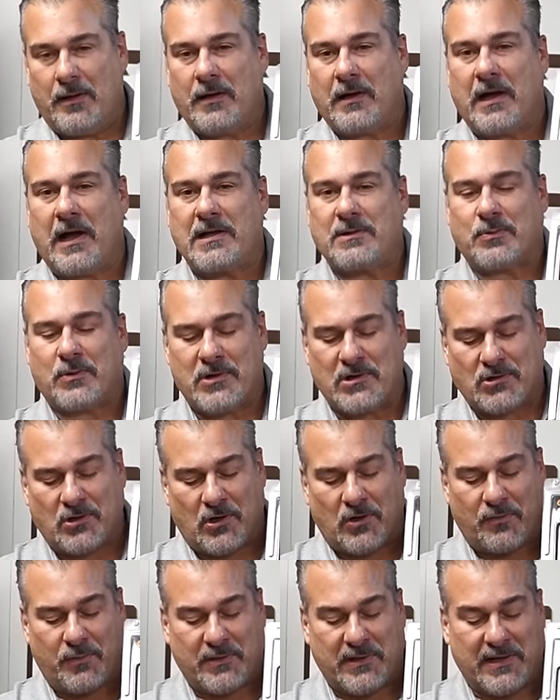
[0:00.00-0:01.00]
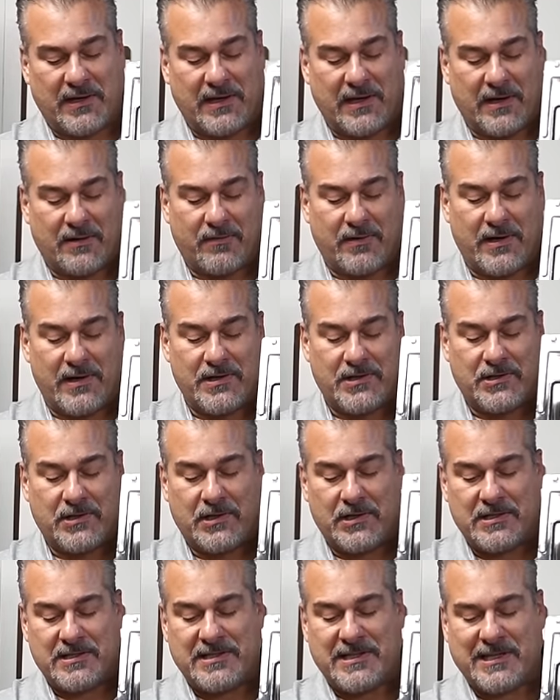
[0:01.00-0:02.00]
Guys, we're going to start off with a GearWrench
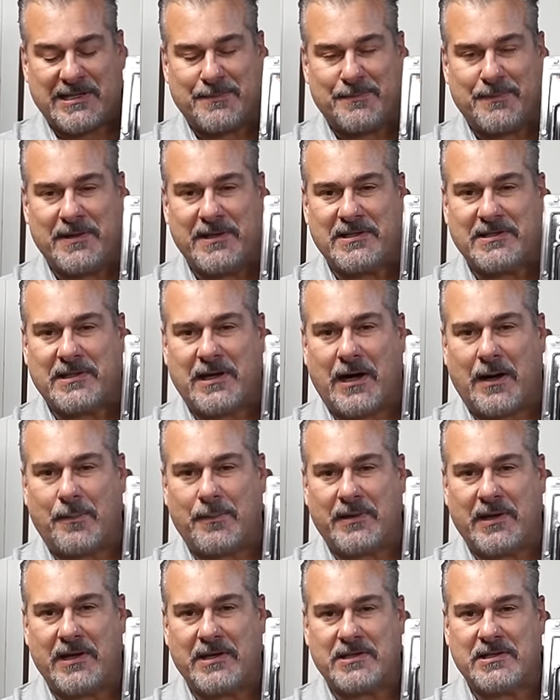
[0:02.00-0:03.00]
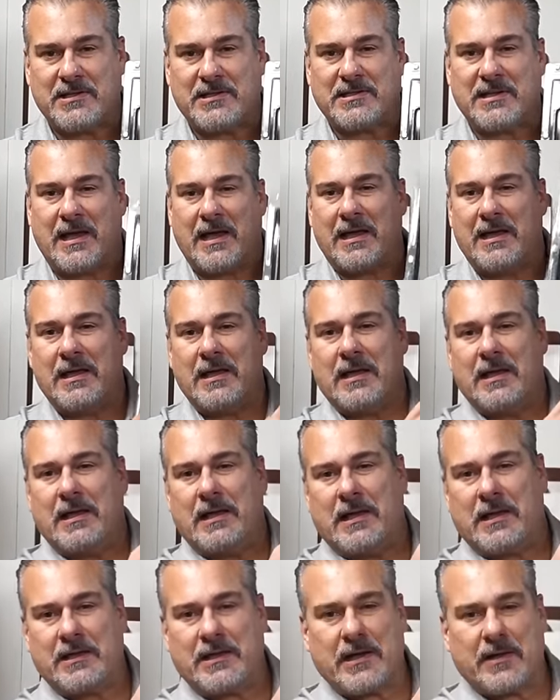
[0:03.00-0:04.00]
six-piece combination set.
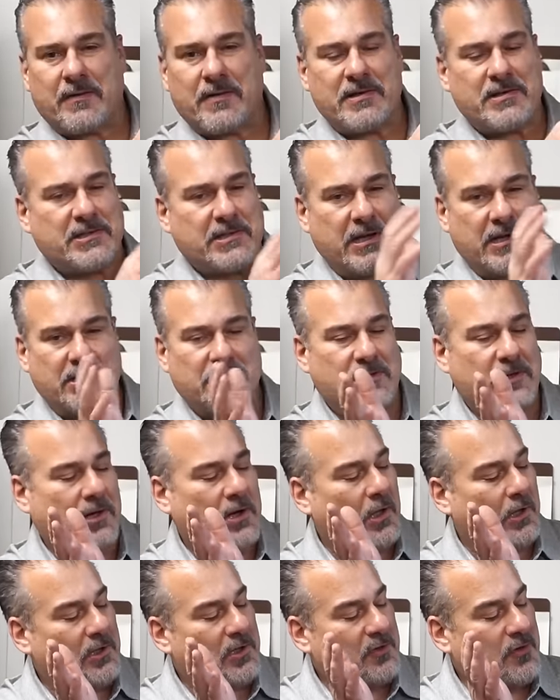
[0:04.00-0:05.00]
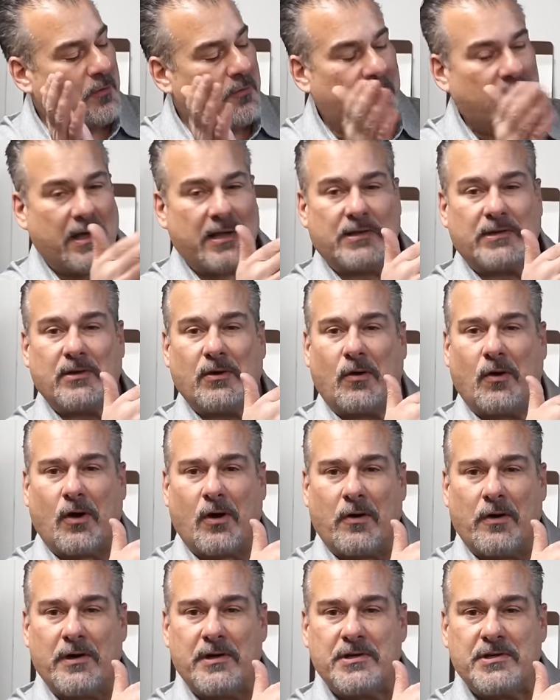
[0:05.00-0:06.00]
And GearWrench changed their colors from red to
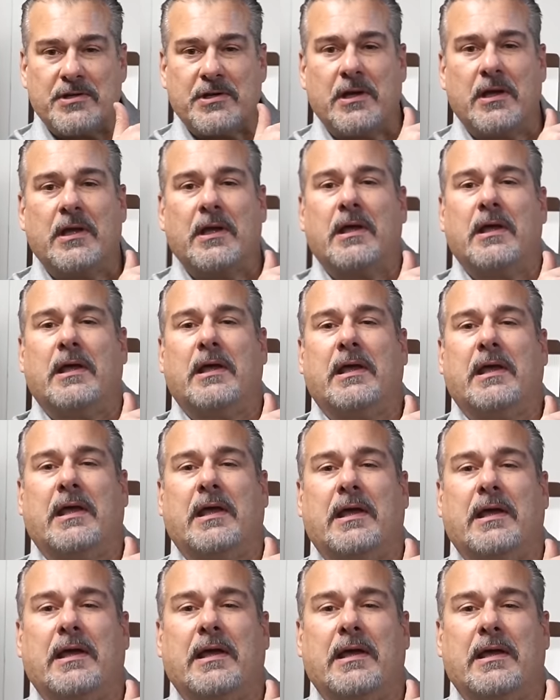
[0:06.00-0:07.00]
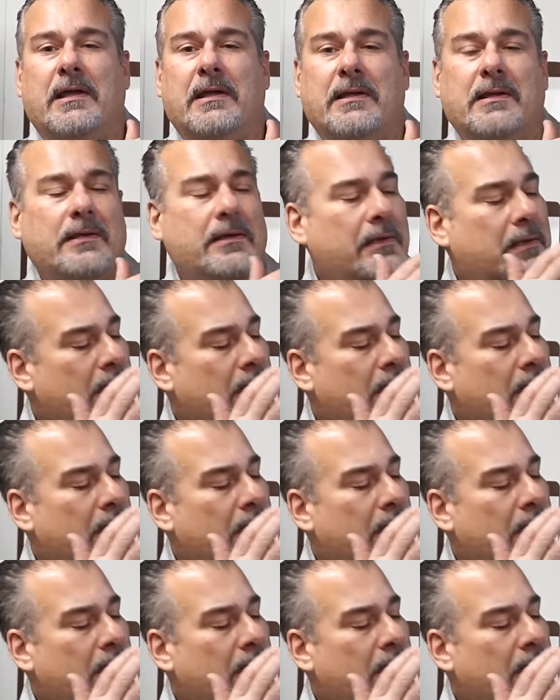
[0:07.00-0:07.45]
orange, and